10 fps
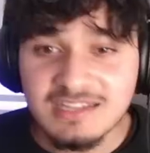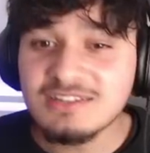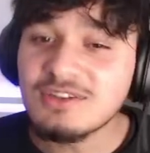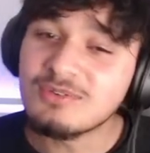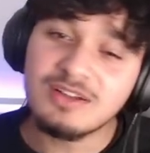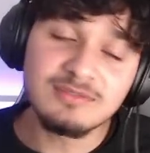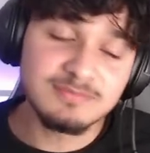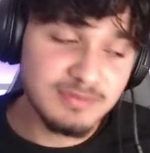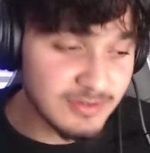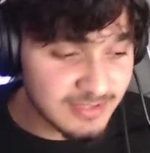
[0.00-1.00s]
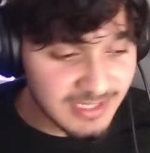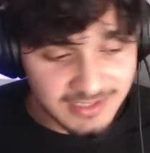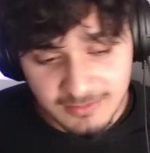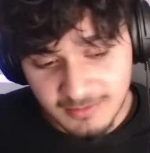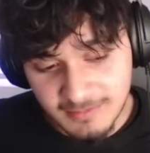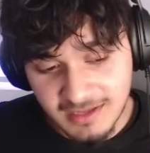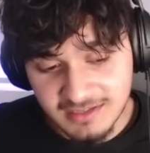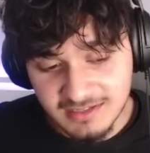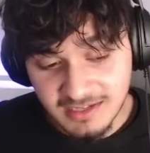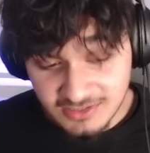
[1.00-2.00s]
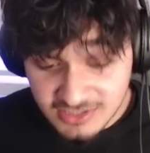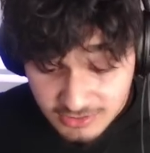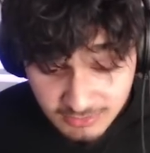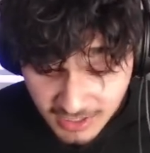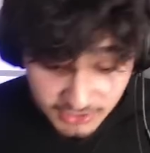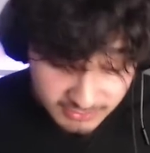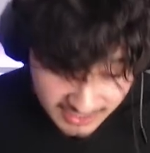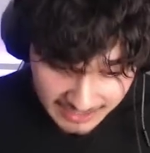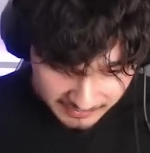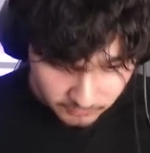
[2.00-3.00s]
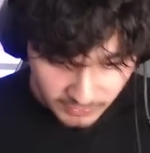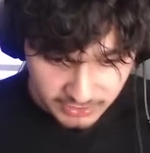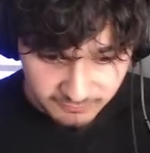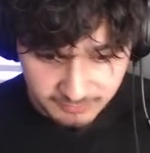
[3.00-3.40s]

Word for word: Like, no, come, bro. Like, come on, man. Like, just no. Are you deep in what you've